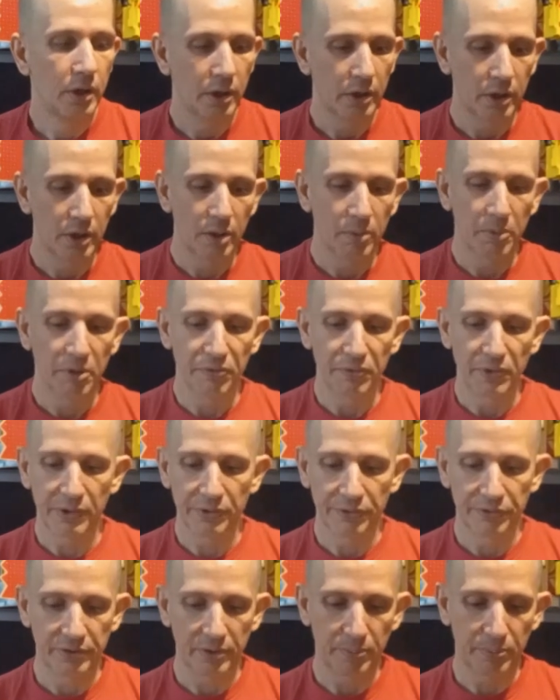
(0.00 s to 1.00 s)
I
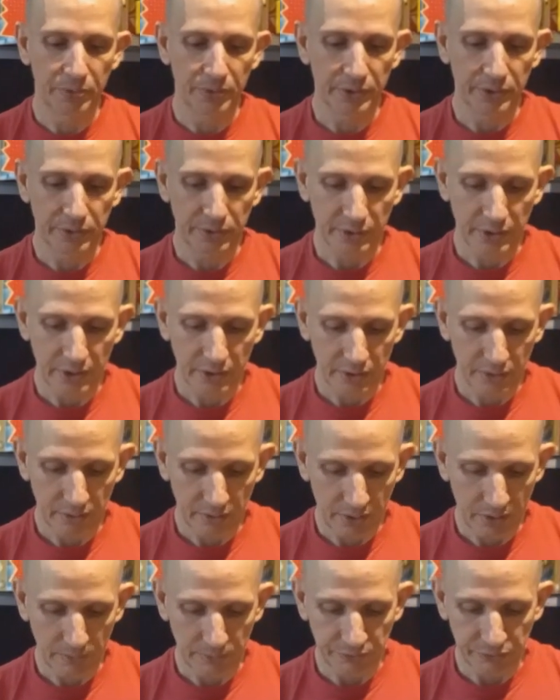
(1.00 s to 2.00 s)
found something that
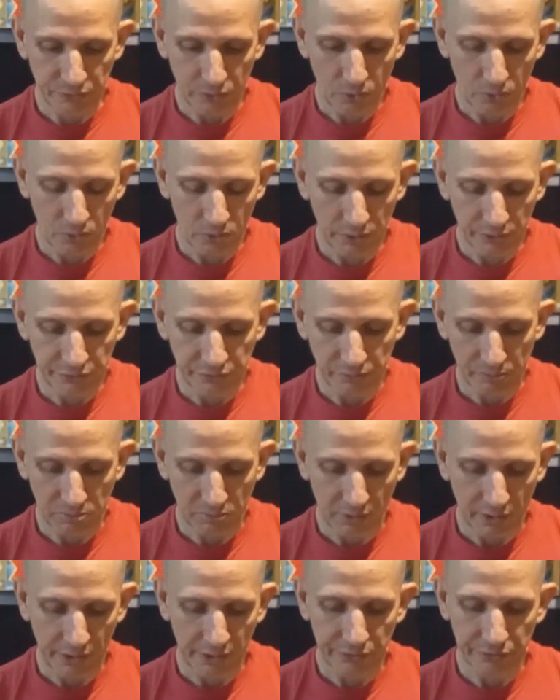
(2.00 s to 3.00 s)
I was totally
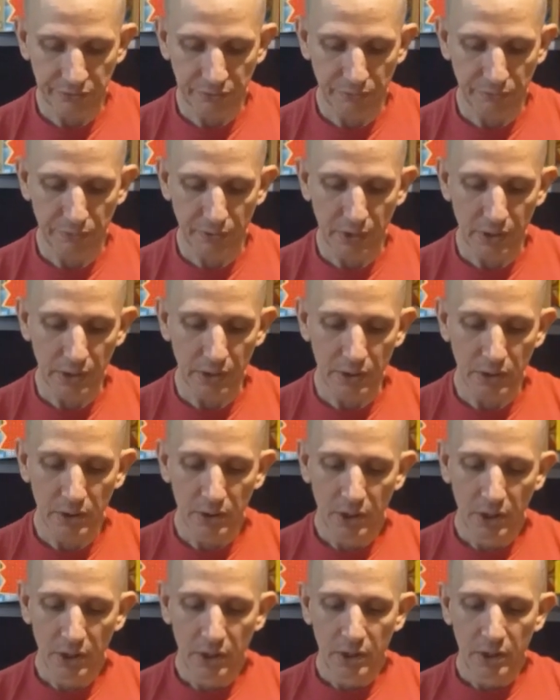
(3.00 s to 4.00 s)
surprised to find,
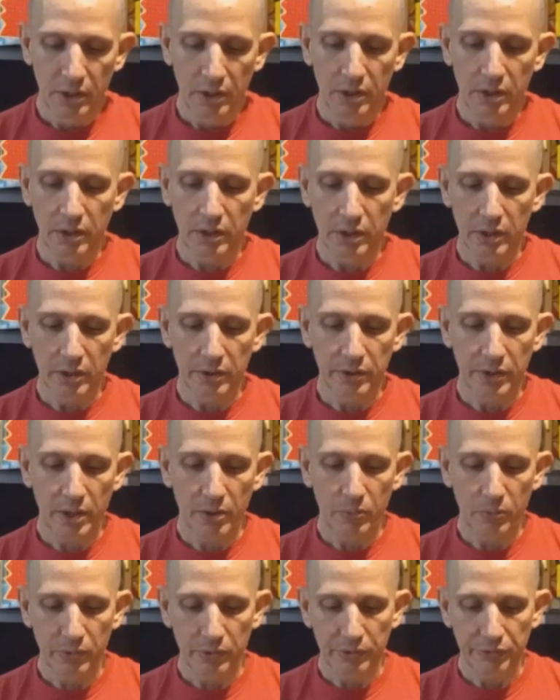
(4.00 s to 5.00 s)
and
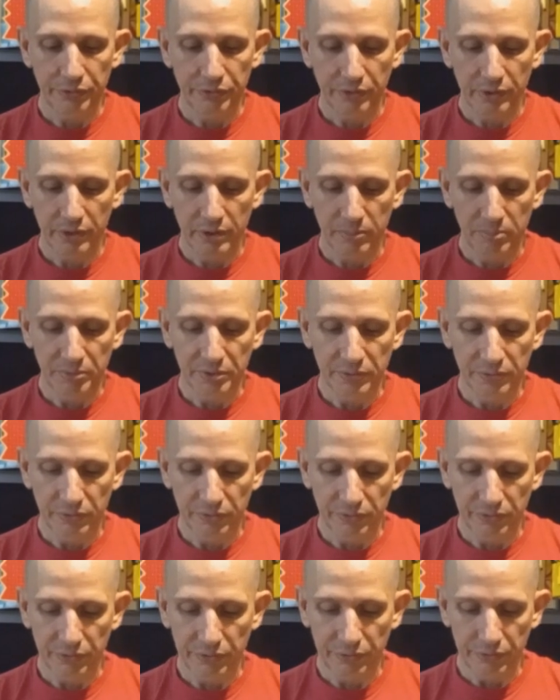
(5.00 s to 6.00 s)
that was, I believe
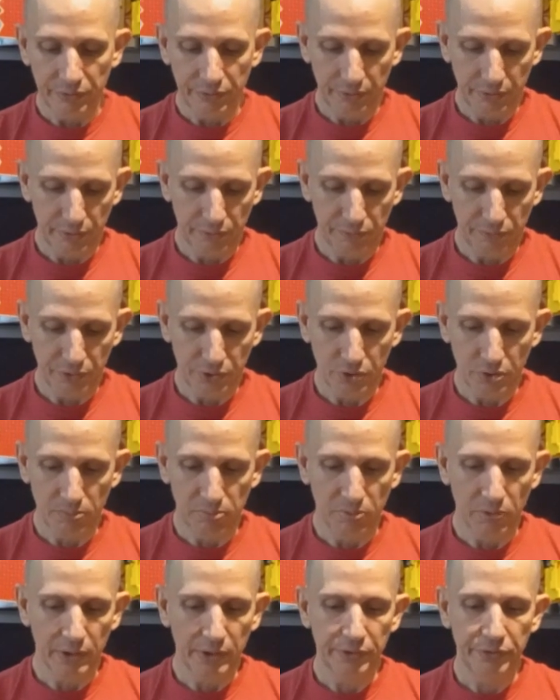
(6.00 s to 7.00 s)
this is Fisher
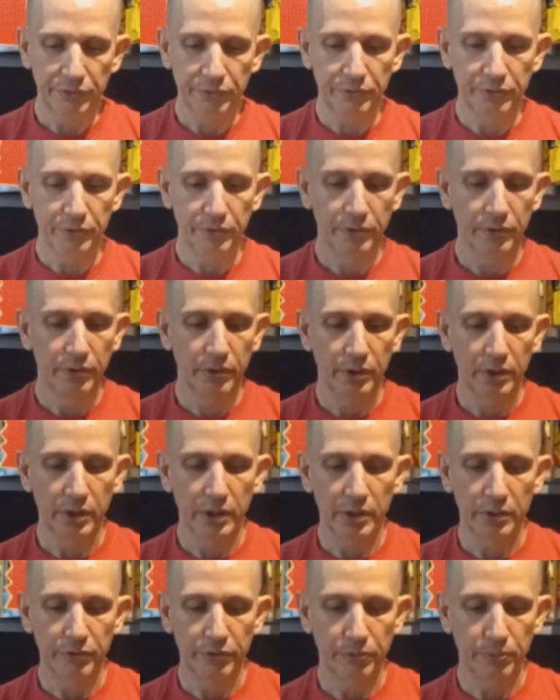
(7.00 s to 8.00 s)
Price,
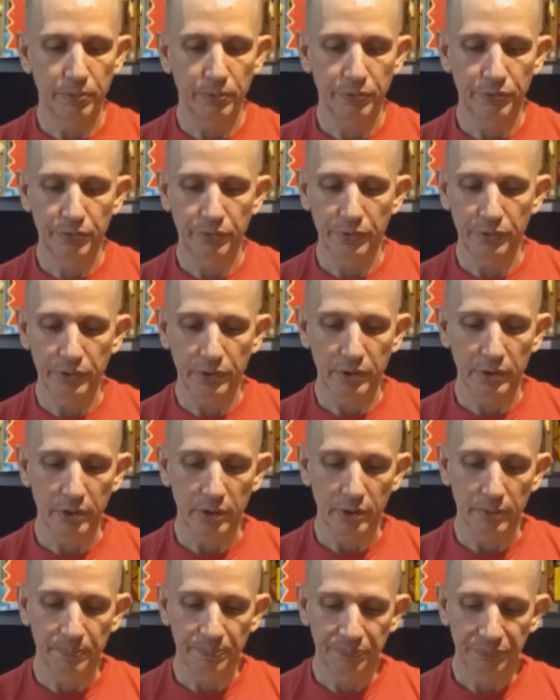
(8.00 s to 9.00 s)
and this was
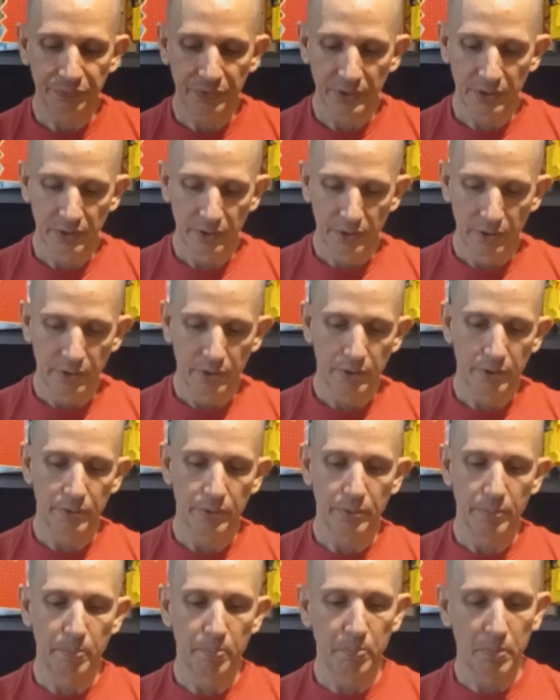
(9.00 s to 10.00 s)
the
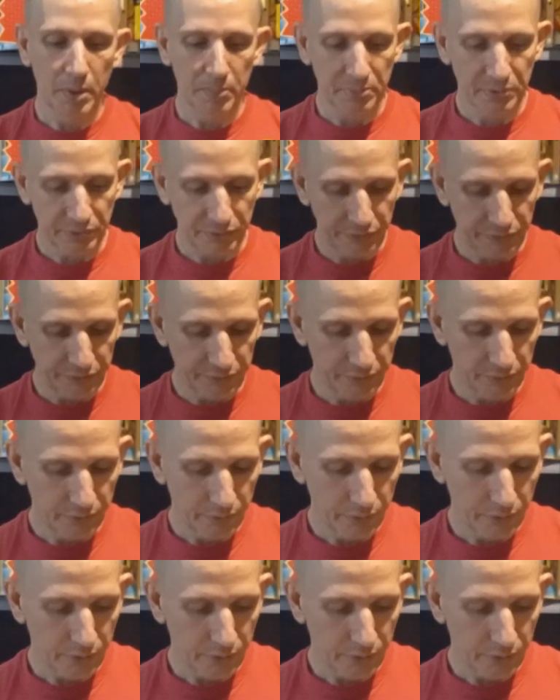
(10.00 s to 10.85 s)
Muppets